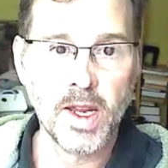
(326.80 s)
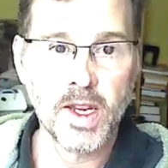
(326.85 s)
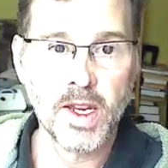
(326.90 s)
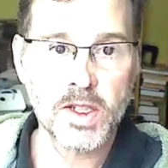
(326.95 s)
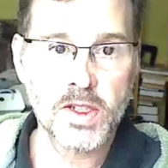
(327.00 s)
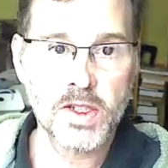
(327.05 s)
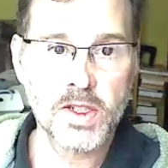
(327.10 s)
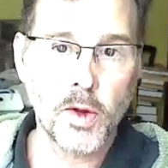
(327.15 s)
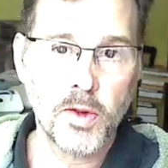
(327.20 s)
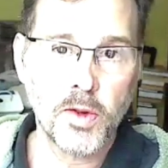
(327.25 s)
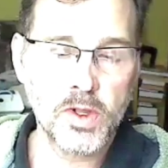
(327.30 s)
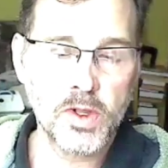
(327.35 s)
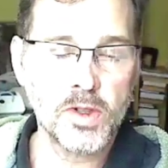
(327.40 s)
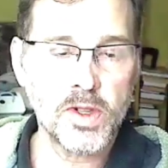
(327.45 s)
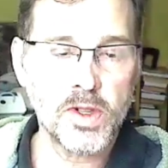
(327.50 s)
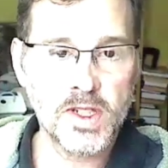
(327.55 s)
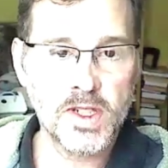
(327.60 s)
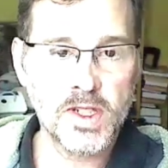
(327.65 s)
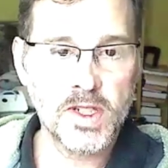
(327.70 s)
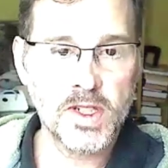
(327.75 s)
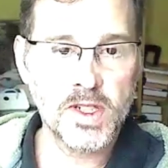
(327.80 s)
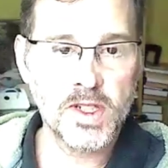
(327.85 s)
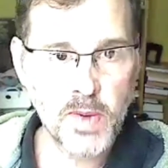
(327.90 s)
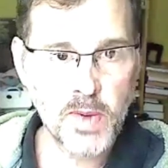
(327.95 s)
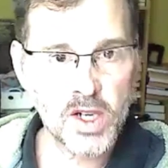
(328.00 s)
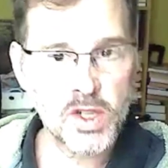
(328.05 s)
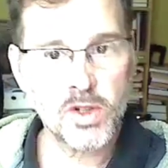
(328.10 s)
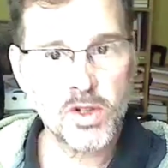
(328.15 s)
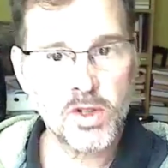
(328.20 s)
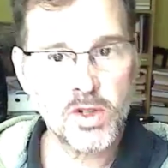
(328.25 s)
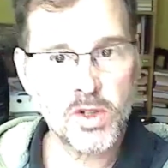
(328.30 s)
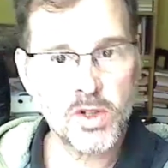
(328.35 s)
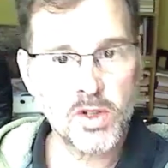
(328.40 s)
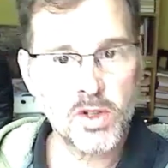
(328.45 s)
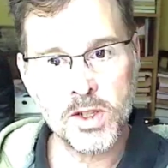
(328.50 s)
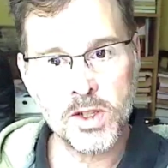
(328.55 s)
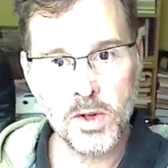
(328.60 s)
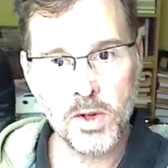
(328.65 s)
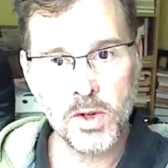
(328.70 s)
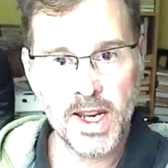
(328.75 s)
So those are just some specialized
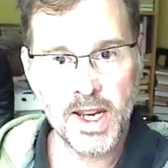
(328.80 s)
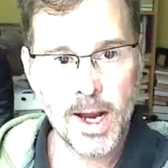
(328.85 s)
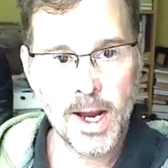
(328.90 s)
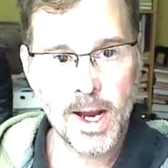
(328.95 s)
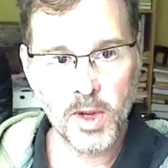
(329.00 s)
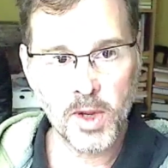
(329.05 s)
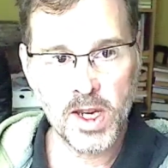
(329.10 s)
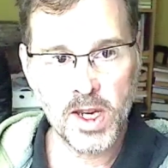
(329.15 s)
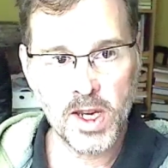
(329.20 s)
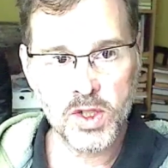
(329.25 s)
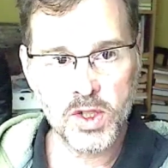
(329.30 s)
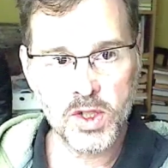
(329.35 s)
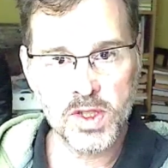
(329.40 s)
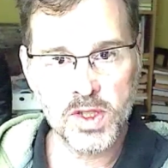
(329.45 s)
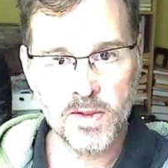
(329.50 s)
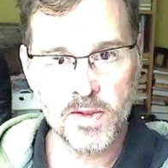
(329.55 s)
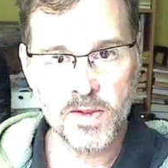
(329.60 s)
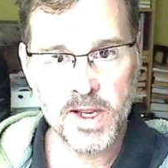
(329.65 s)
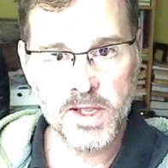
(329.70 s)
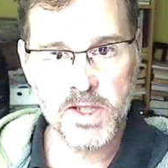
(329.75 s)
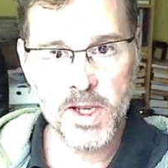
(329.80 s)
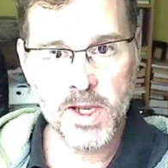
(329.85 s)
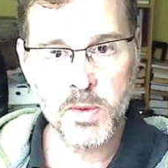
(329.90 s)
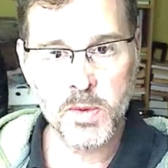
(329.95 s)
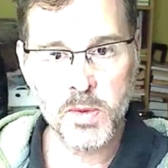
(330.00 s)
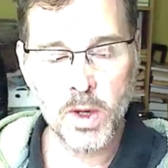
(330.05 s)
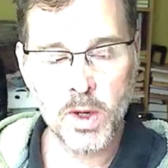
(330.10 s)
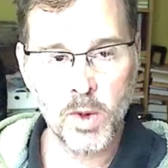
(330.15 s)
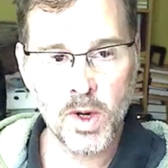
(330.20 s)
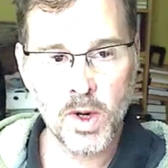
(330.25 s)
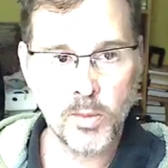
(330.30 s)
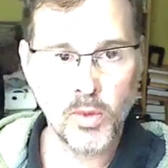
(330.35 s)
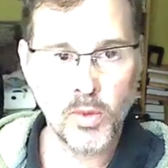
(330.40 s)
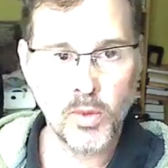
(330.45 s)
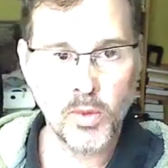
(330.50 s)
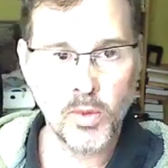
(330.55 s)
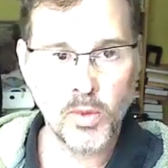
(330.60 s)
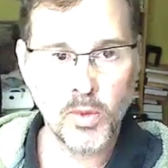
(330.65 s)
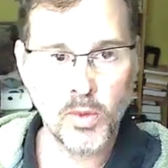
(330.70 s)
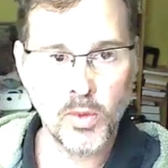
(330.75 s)
and unique applications of enzymes, but I want to bring
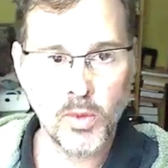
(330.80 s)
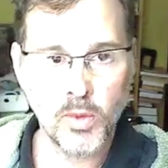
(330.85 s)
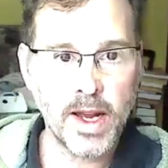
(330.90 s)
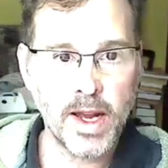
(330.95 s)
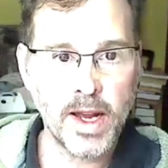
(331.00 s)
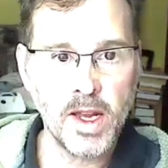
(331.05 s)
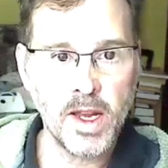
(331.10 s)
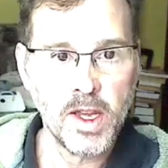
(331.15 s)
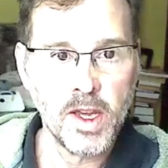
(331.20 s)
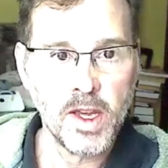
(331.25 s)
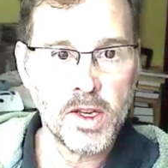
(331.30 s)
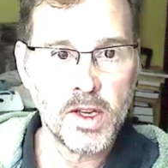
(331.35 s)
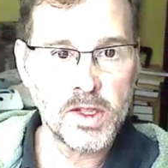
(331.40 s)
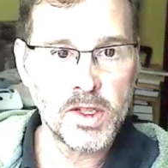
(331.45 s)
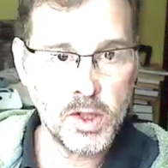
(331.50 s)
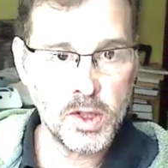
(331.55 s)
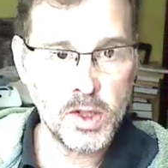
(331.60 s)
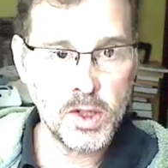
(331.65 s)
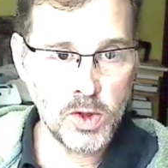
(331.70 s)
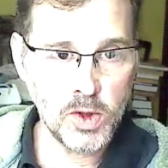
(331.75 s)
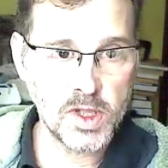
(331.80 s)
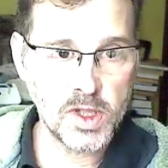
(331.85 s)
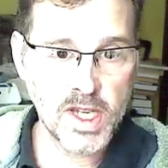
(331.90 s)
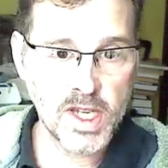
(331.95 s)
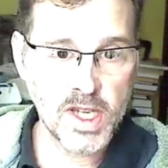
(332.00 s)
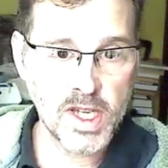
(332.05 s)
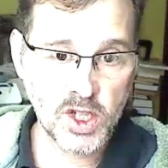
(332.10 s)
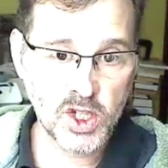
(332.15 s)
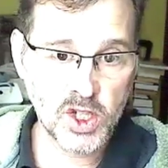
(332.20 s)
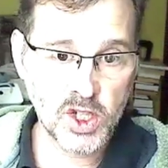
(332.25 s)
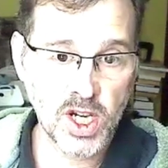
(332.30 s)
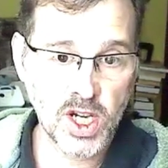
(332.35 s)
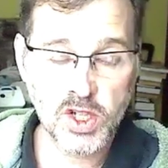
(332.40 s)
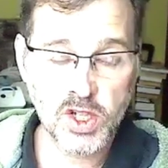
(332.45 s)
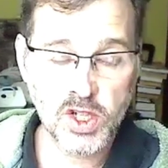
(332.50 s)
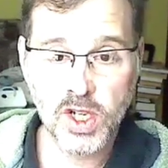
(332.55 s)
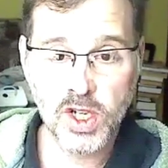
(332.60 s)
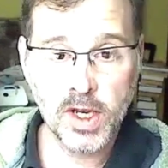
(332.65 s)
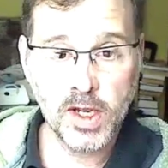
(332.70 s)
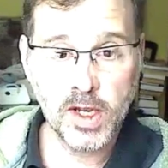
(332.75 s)
it back to
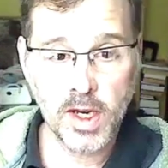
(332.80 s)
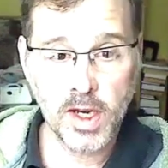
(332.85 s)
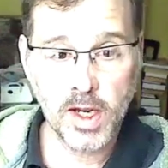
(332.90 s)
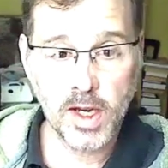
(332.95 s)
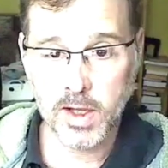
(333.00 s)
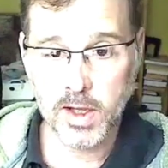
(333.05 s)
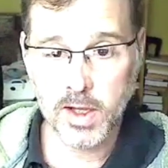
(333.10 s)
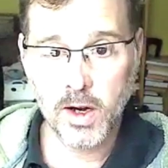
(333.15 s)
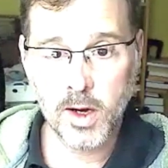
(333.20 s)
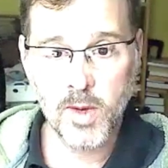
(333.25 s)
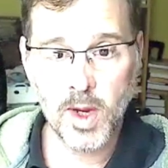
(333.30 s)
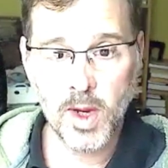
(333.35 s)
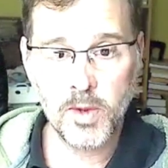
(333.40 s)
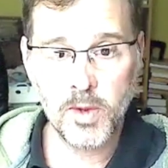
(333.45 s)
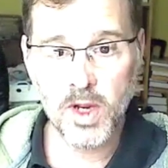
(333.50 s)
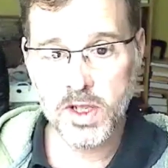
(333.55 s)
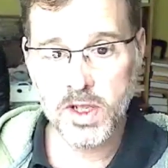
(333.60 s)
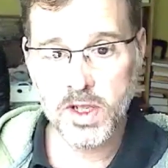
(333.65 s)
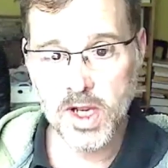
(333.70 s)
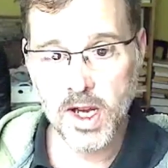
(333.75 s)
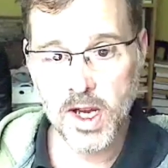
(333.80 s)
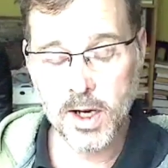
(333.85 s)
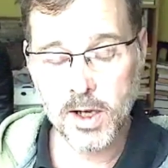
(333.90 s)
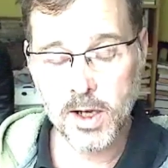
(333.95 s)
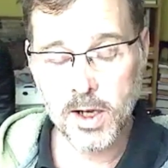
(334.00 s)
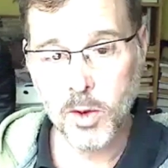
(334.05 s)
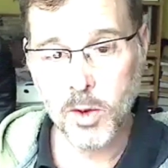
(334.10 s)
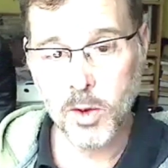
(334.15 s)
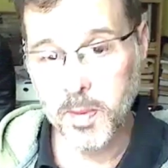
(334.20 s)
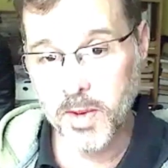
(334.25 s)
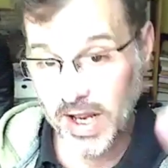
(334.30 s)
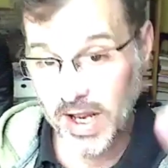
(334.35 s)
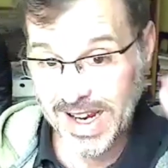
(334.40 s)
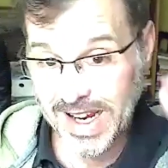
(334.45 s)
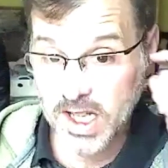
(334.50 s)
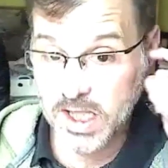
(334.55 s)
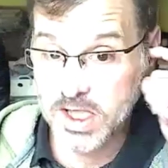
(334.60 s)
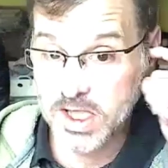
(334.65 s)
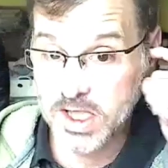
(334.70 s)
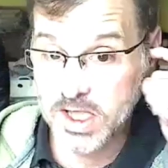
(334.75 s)
digestion. And Larry, maybe you could talk a little bit about
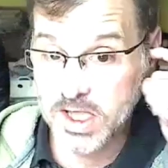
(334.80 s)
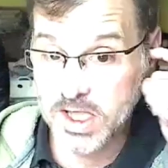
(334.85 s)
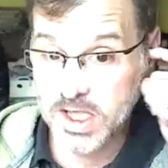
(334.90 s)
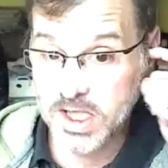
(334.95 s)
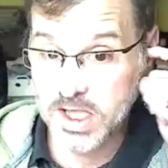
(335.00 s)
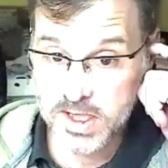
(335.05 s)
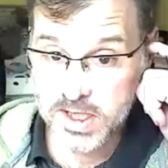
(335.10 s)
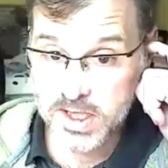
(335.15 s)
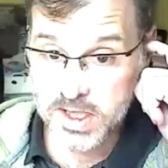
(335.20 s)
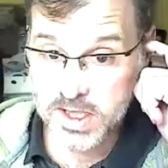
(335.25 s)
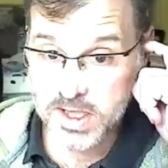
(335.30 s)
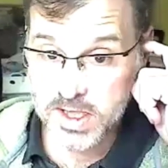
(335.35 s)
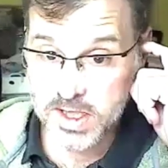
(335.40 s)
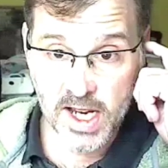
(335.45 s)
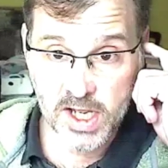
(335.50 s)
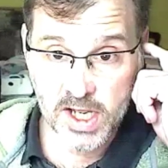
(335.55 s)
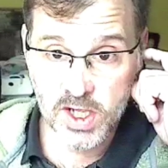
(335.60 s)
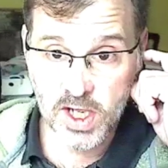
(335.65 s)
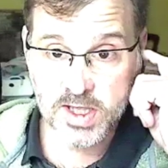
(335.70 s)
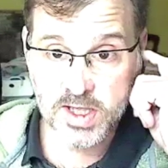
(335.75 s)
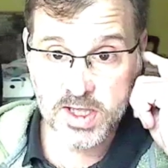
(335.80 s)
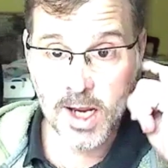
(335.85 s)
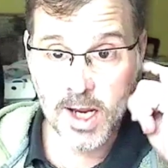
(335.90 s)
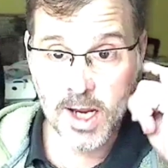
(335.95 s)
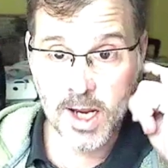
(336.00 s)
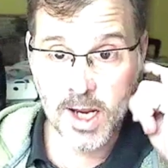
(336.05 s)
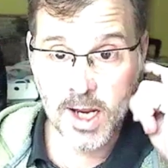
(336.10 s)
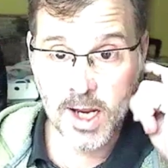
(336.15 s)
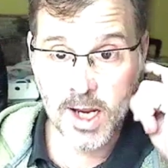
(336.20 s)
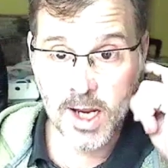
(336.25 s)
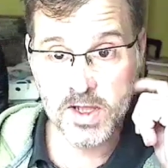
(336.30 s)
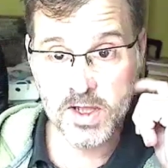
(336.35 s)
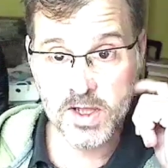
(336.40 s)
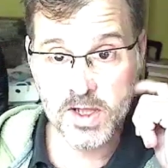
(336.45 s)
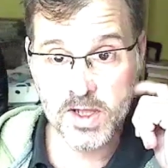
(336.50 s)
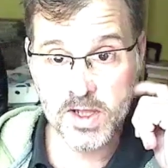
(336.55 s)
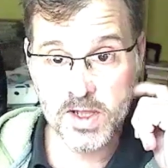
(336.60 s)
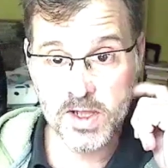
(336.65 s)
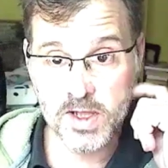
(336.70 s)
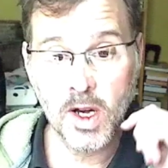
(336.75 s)
Enzalase and Digestion and some of these
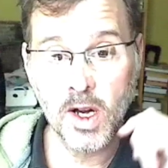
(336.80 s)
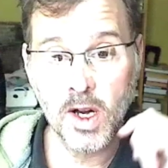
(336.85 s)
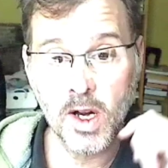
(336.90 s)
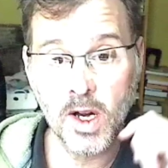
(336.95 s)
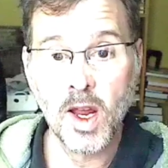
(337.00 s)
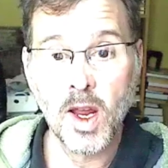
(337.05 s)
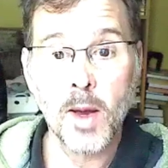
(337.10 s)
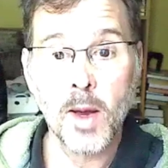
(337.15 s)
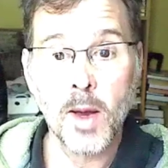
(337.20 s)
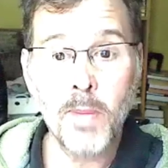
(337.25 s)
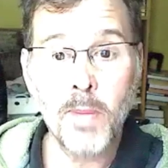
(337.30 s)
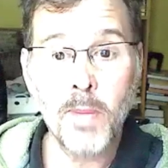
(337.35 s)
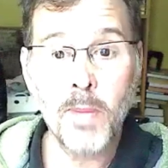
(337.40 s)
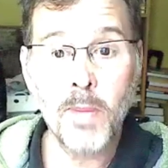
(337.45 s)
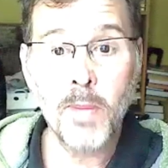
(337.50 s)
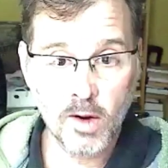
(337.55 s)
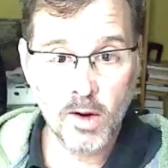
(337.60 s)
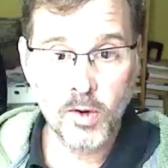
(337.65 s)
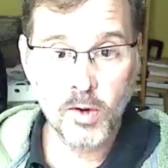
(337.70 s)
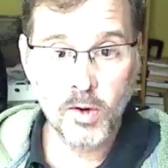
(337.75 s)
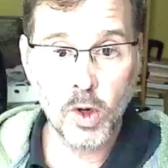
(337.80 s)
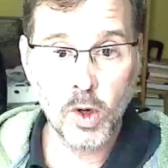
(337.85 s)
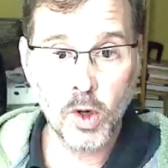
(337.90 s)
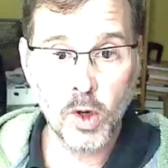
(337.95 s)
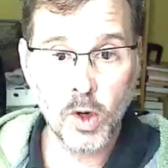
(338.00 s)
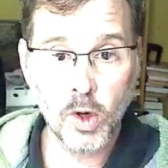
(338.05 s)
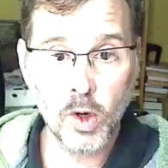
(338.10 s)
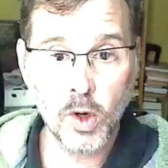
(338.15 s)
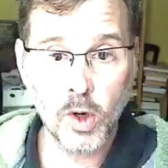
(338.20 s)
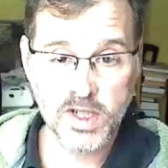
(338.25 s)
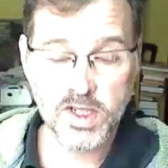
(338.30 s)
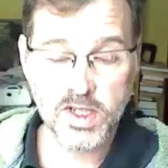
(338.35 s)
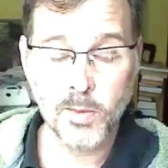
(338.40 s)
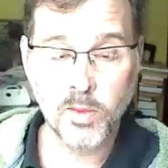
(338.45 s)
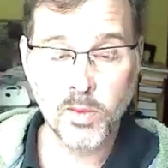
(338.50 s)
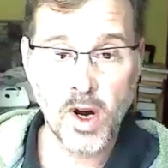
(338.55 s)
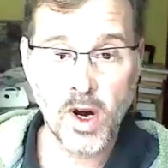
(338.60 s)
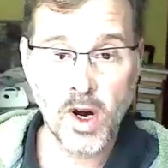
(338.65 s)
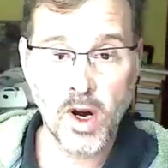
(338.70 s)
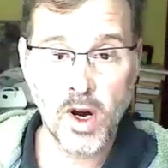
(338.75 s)
other powerful digestive
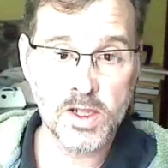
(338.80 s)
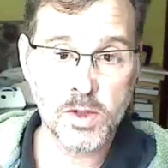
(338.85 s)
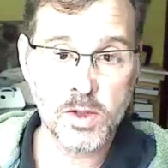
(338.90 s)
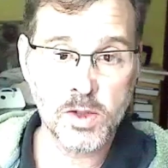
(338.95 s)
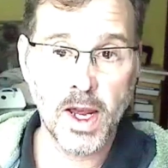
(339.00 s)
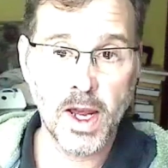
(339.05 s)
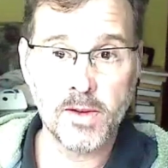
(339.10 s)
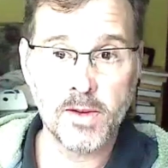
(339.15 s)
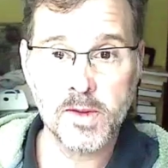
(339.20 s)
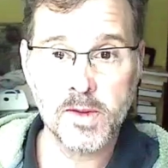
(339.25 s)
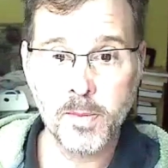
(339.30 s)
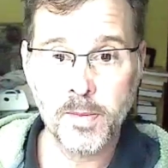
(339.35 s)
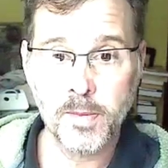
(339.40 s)
products we have.